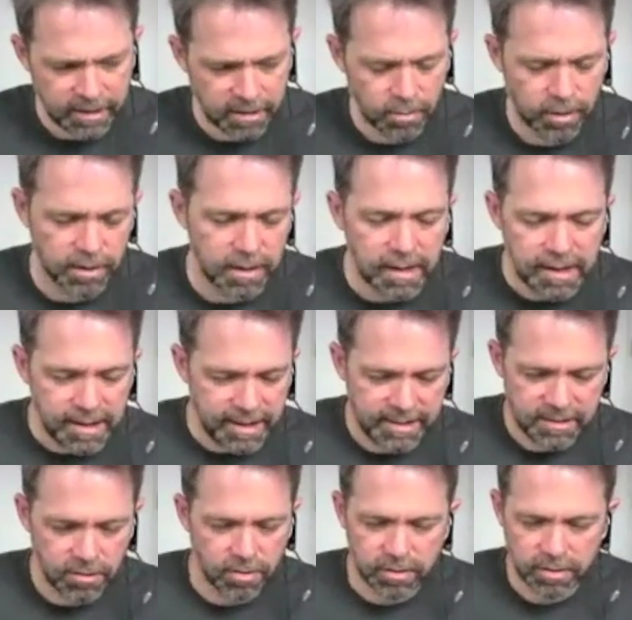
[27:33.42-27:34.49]
I don't know what it.
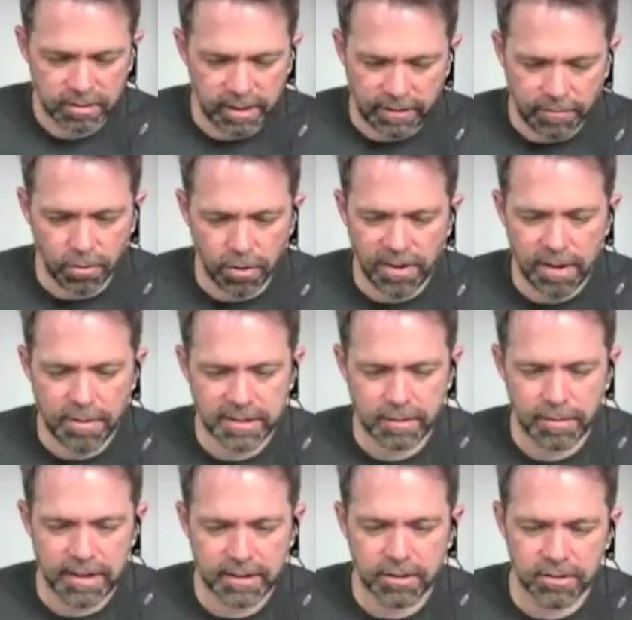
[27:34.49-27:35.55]
And so it was like 4 or 5
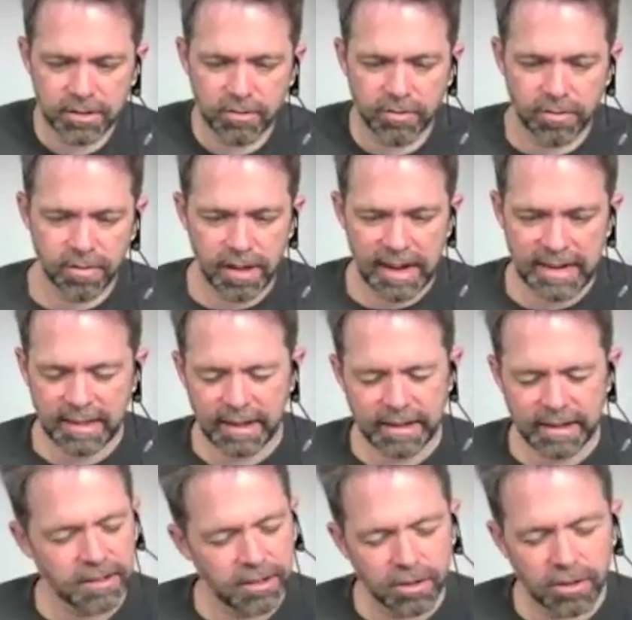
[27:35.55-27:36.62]
months of plateau. So I
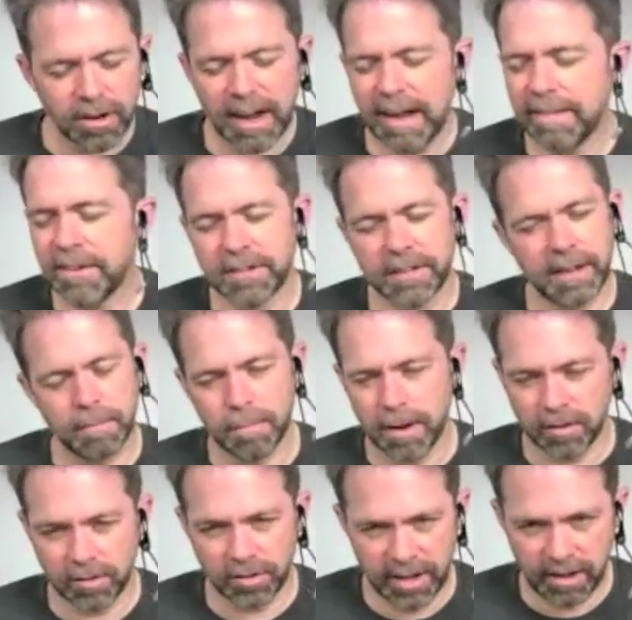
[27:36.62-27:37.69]
thought, I've just got to
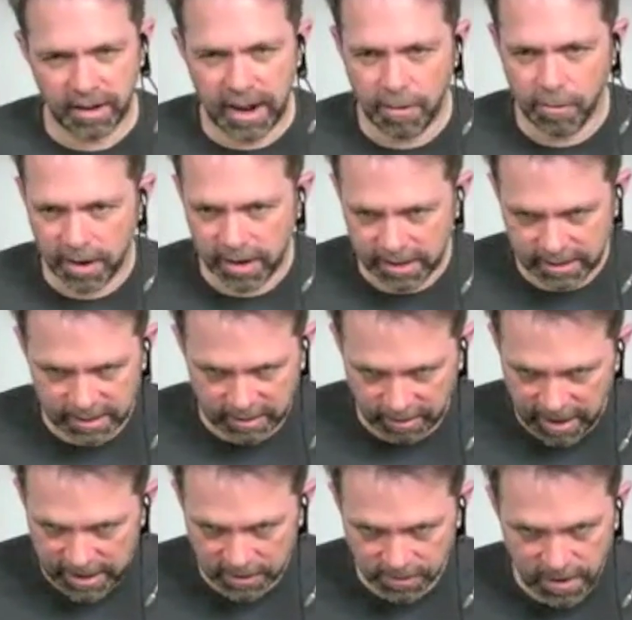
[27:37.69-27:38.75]
buckle down. I want to get these
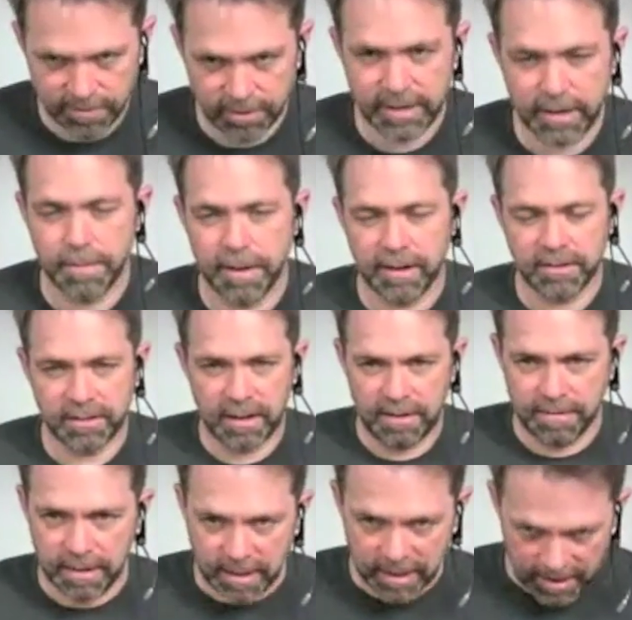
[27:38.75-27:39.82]
last 5 or 10 pounds
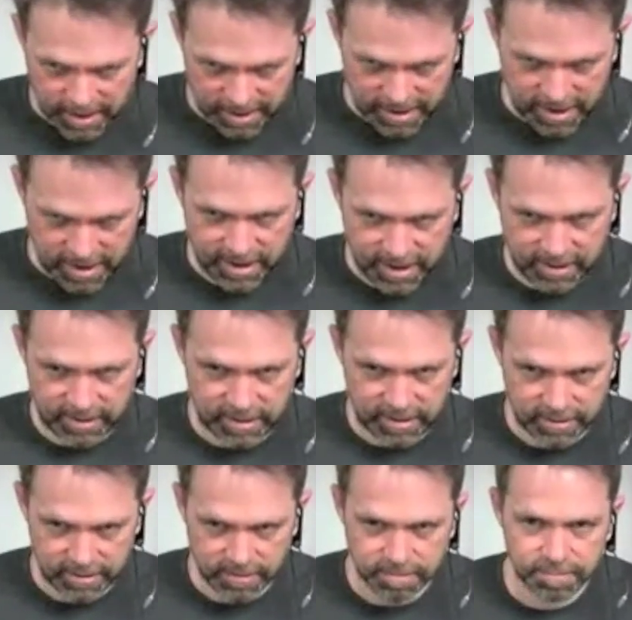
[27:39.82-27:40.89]
off,
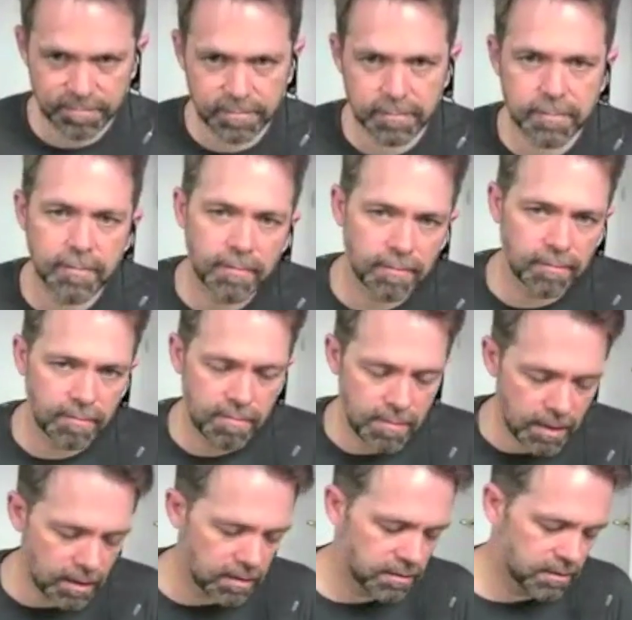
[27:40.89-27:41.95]
and
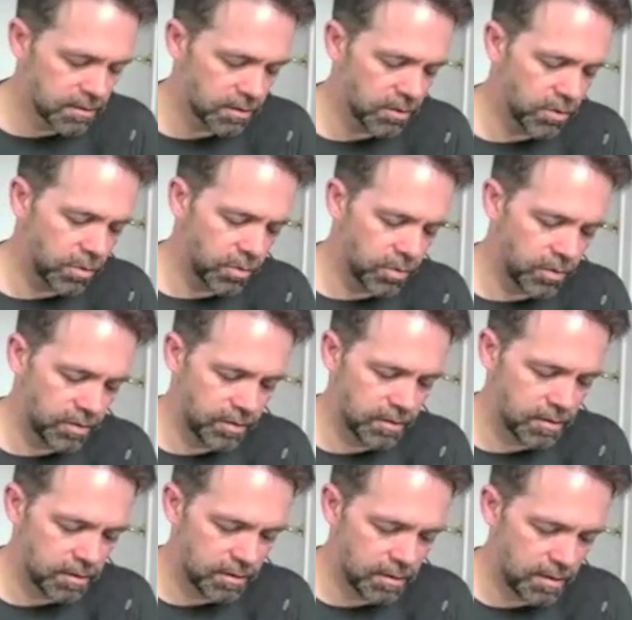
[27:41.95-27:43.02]
so
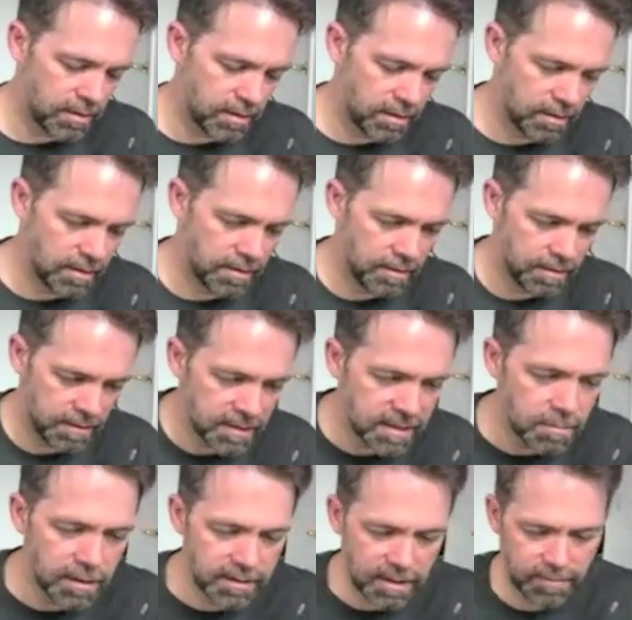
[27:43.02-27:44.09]

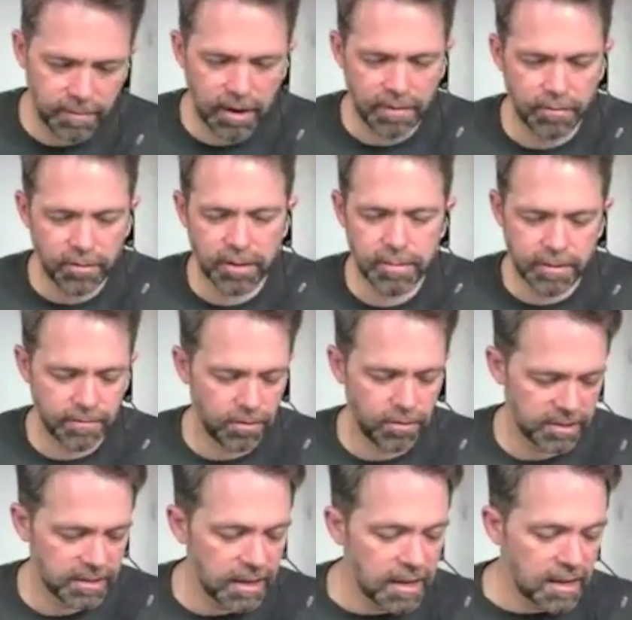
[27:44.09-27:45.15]
this month I've really been
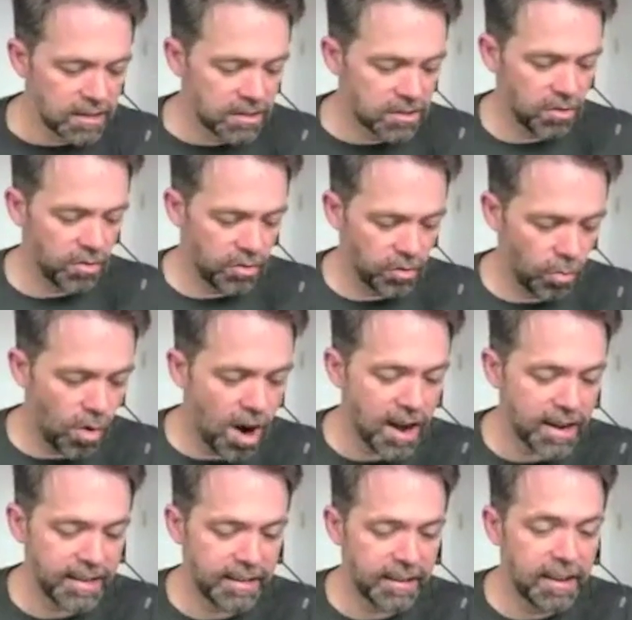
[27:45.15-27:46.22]
focused. So the
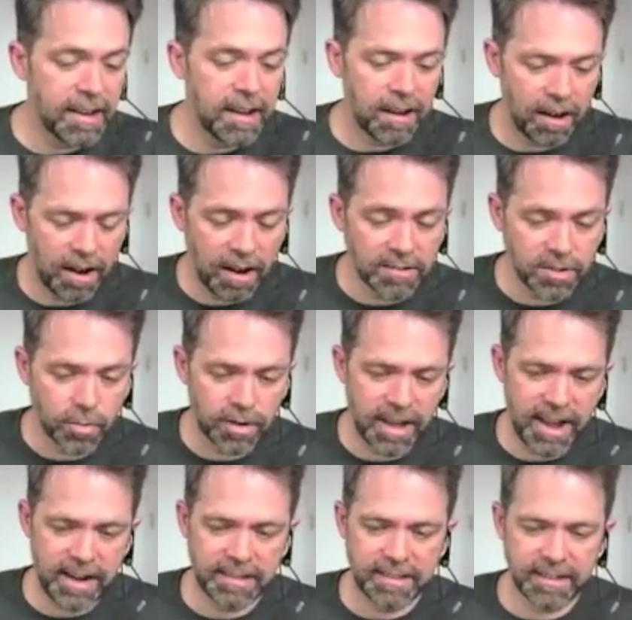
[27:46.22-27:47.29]
walking, I also want
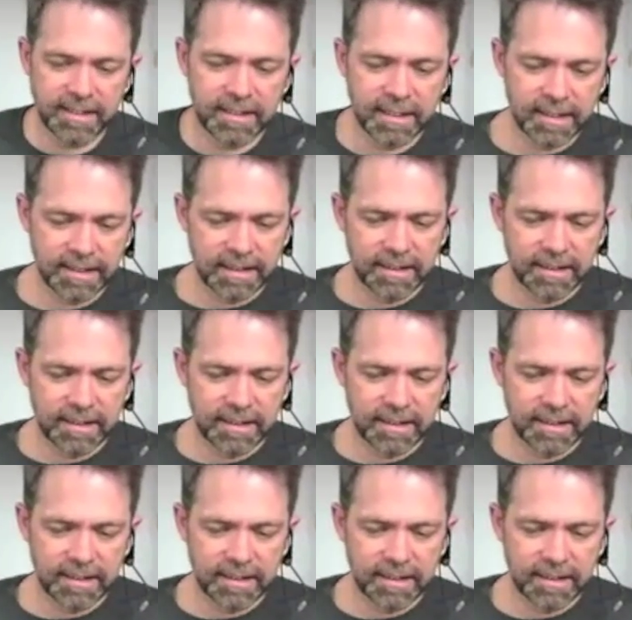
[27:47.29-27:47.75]
to add that